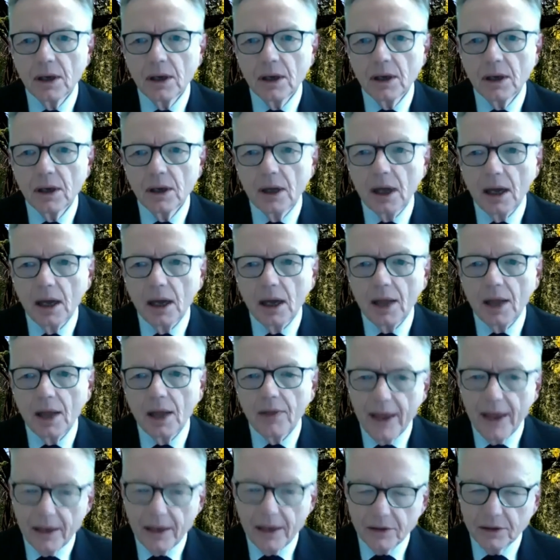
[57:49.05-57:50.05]
and
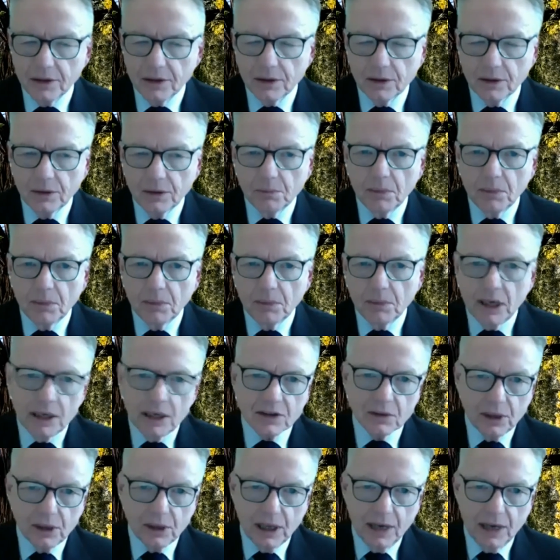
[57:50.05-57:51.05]
that means that
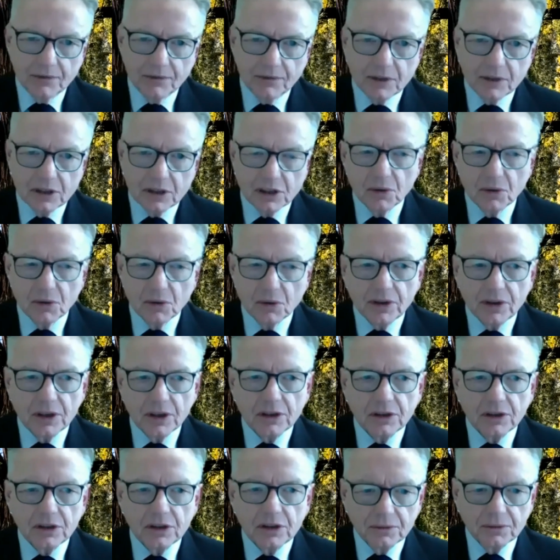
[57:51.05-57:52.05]
we have to deal with a
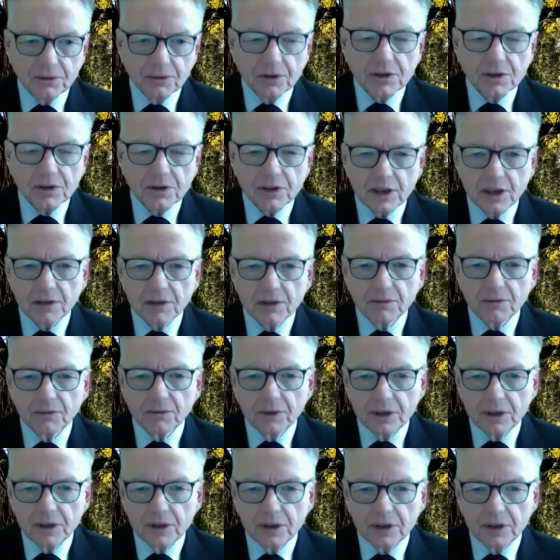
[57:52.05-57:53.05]
different set of
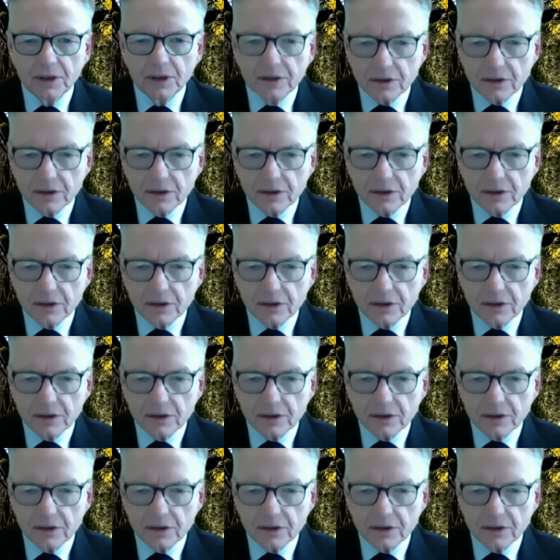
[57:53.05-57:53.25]
risks,